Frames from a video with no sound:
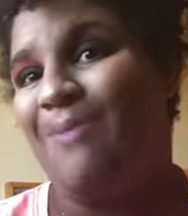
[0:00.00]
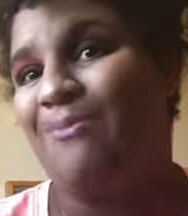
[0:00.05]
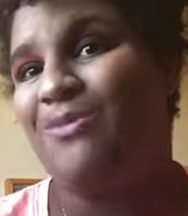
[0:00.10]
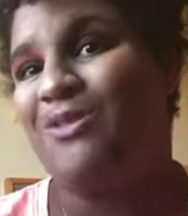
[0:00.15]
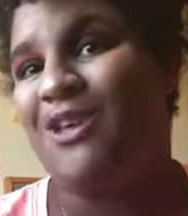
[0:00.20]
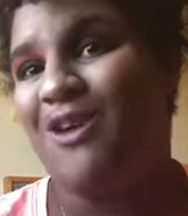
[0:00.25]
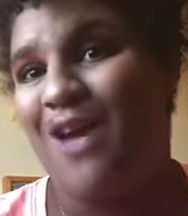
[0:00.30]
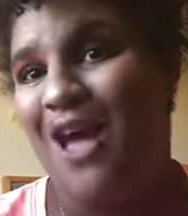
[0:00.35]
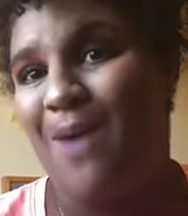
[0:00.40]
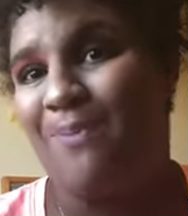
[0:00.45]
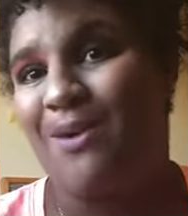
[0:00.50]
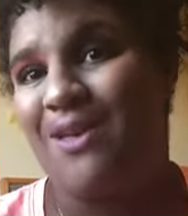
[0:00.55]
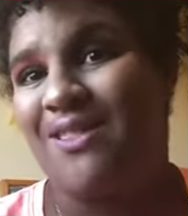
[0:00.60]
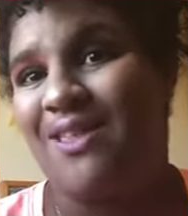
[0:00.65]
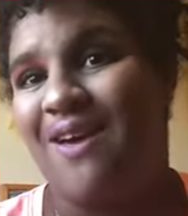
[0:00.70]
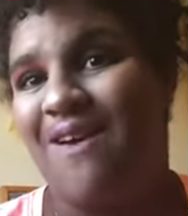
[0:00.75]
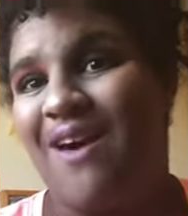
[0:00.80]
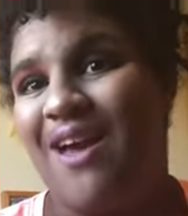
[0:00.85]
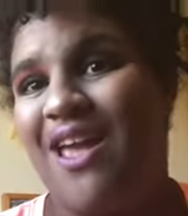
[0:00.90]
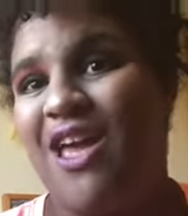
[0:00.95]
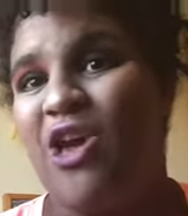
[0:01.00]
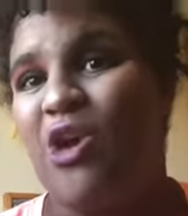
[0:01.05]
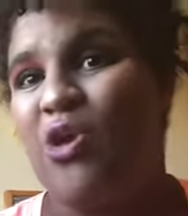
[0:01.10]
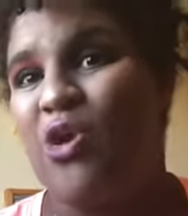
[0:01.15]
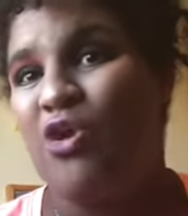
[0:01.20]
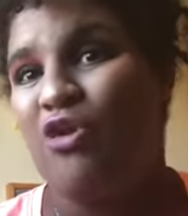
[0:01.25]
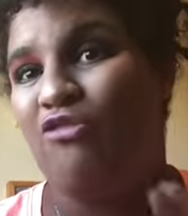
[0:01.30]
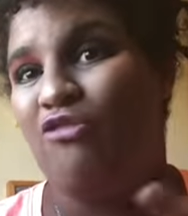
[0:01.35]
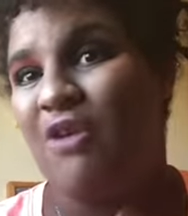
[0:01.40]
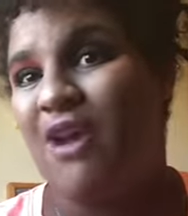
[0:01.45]
I'm so happy that I
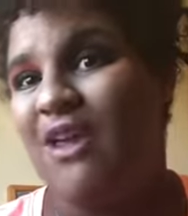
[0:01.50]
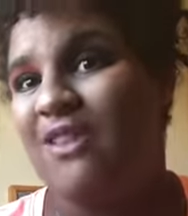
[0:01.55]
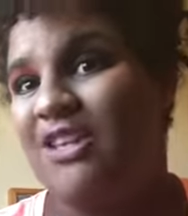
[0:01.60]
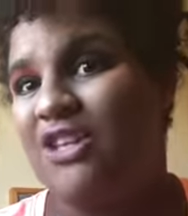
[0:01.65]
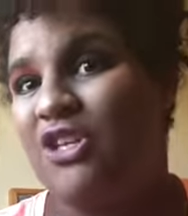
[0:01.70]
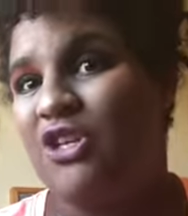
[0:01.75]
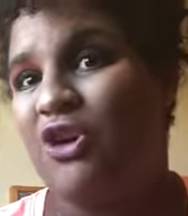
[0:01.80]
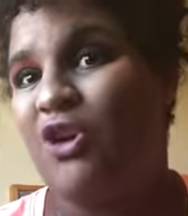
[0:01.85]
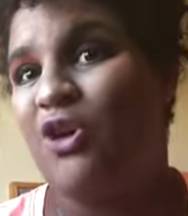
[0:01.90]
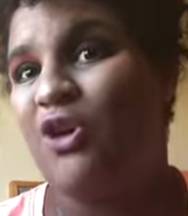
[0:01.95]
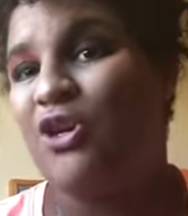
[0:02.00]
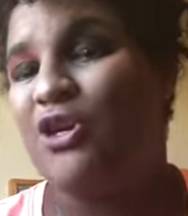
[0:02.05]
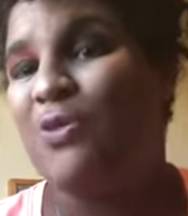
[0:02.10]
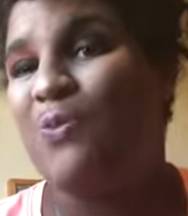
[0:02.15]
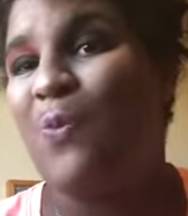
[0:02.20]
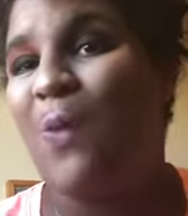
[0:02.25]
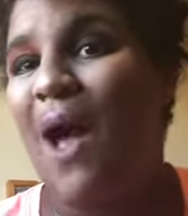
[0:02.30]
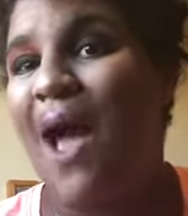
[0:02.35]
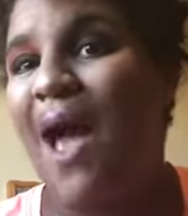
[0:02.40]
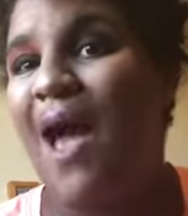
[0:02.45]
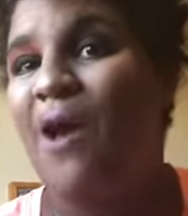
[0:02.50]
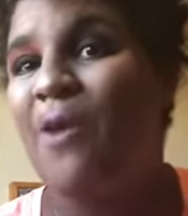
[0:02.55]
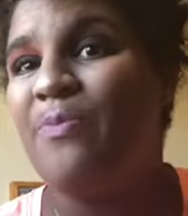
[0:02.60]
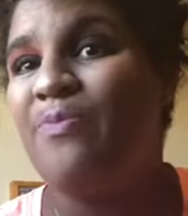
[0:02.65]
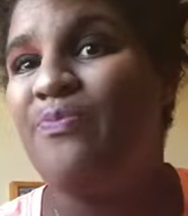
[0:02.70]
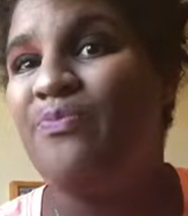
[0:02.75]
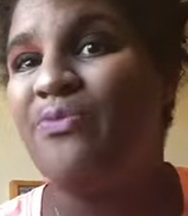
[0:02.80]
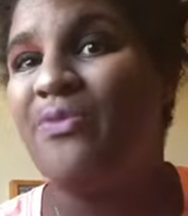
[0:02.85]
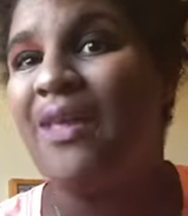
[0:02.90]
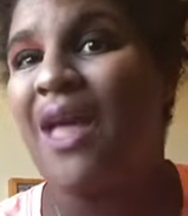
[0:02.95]
created this look as
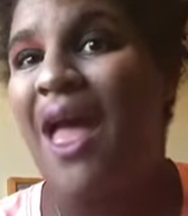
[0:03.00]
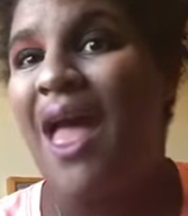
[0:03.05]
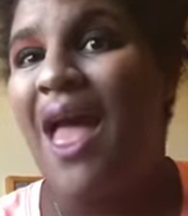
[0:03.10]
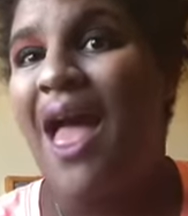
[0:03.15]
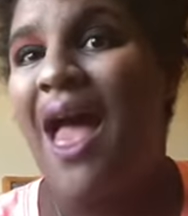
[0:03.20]
well.